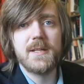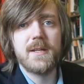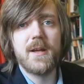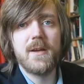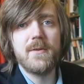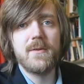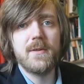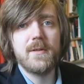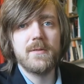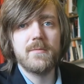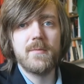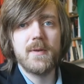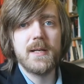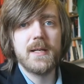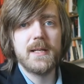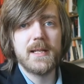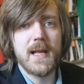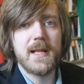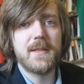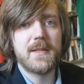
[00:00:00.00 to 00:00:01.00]
you know, you
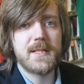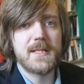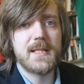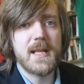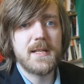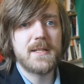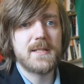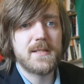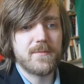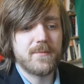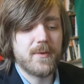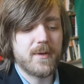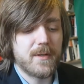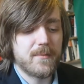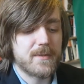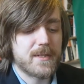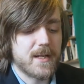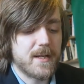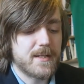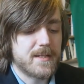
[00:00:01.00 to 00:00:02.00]
really get the sense of what
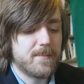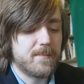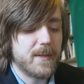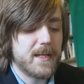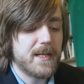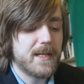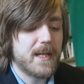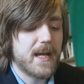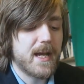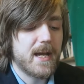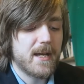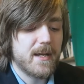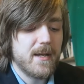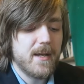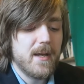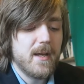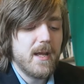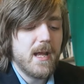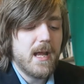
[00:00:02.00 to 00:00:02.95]
it was like to be there.